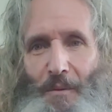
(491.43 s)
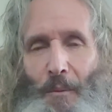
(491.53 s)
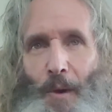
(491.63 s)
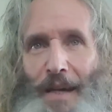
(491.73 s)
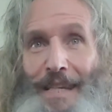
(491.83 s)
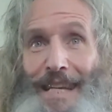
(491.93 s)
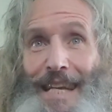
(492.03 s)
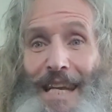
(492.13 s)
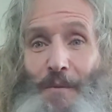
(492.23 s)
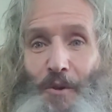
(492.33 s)
wanted
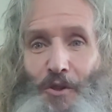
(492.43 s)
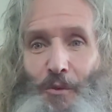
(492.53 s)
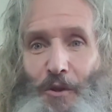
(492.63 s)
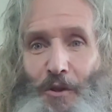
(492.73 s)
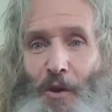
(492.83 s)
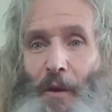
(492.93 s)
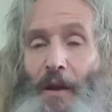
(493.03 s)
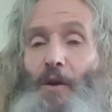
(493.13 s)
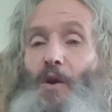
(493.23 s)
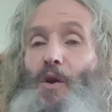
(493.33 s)
to eat what you were growing,